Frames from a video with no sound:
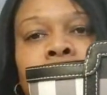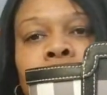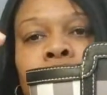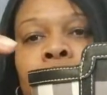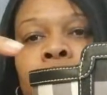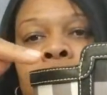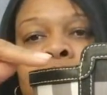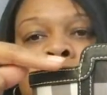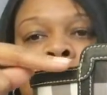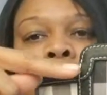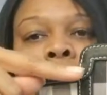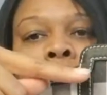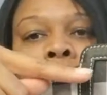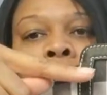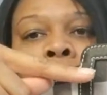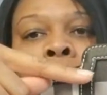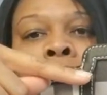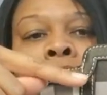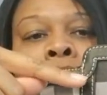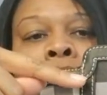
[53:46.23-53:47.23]
Dooney,
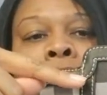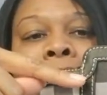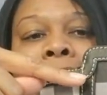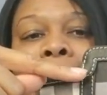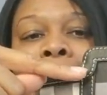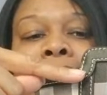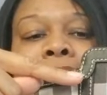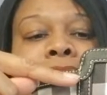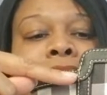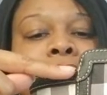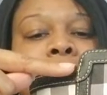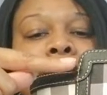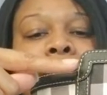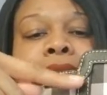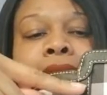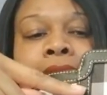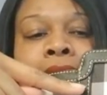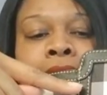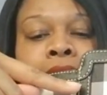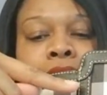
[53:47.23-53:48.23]
so I didn't
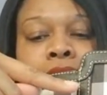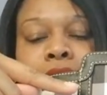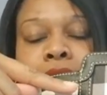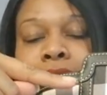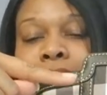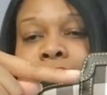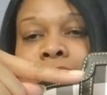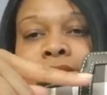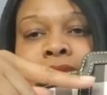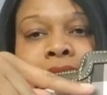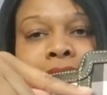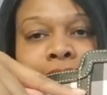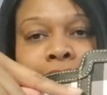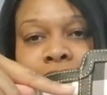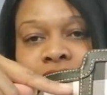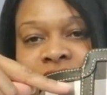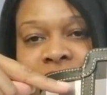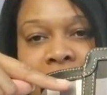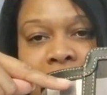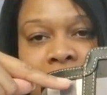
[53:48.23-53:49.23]
get a
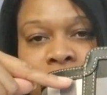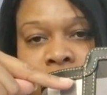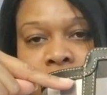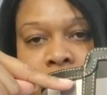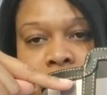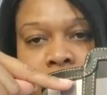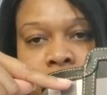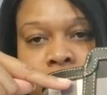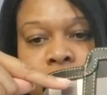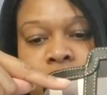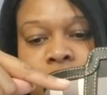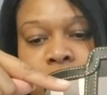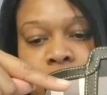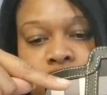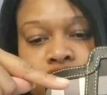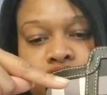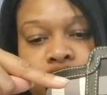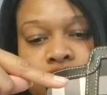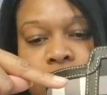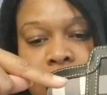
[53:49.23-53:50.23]
$65
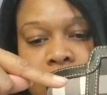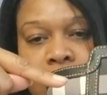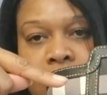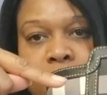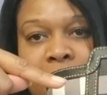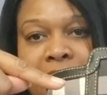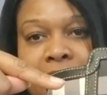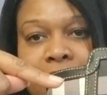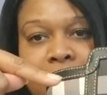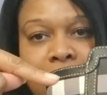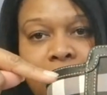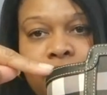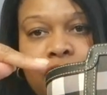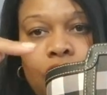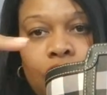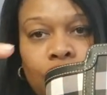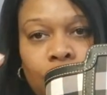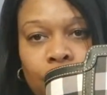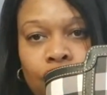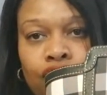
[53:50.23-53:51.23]
stitch job. I got
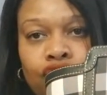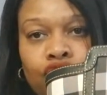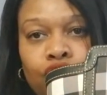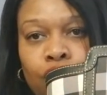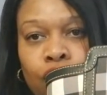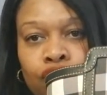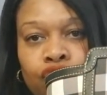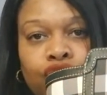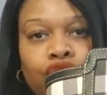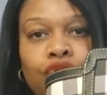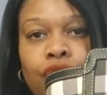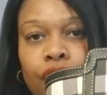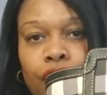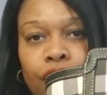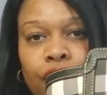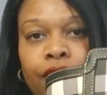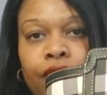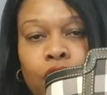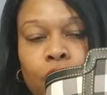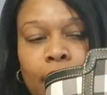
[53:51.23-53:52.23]
their usual
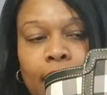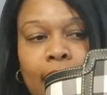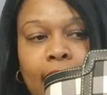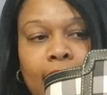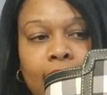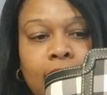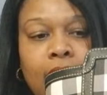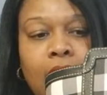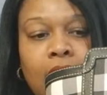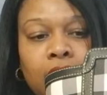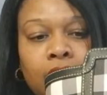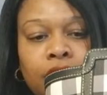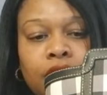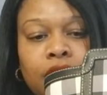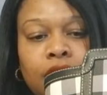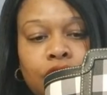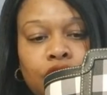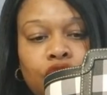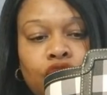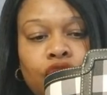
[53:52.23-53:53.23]
$248
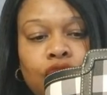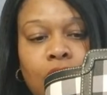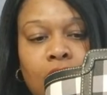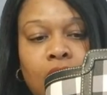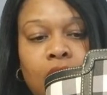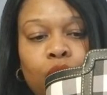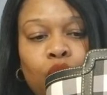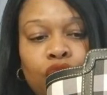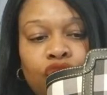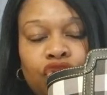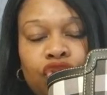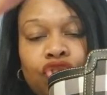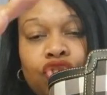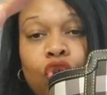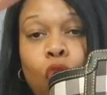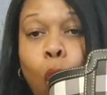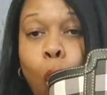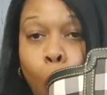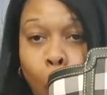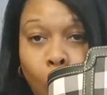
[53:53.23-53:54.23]
stitch job, which is
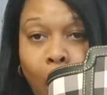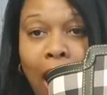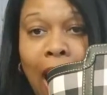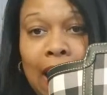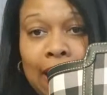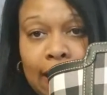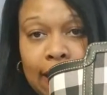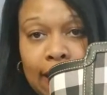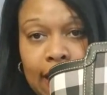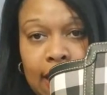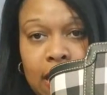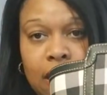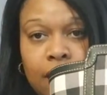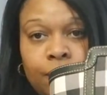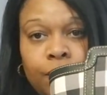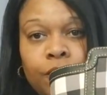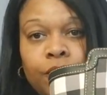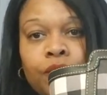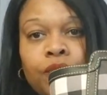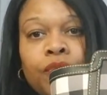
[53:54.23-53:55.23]
quality.
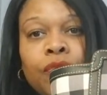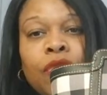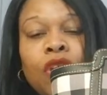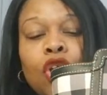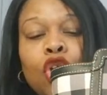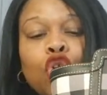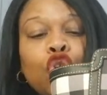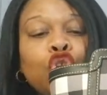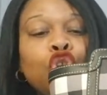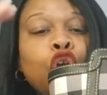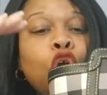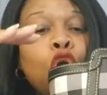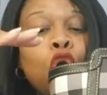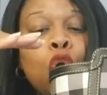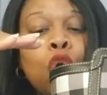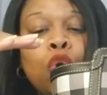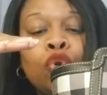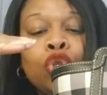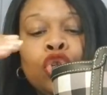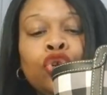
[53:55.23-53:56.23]

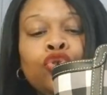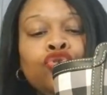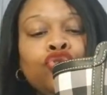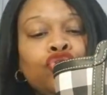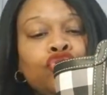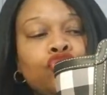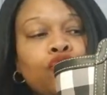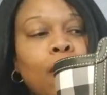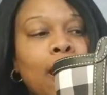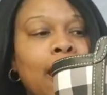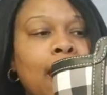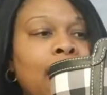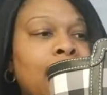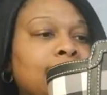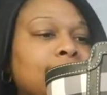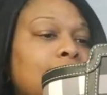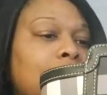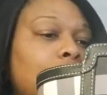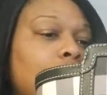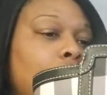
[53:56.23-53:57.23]
No loose
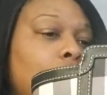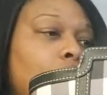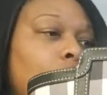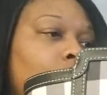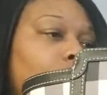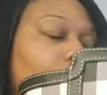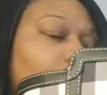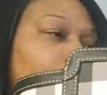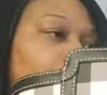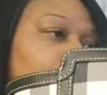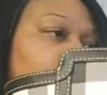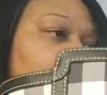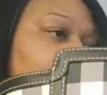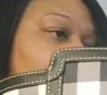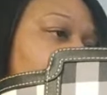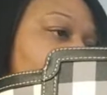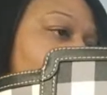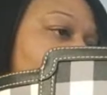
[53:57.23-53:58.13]
threads. I know that there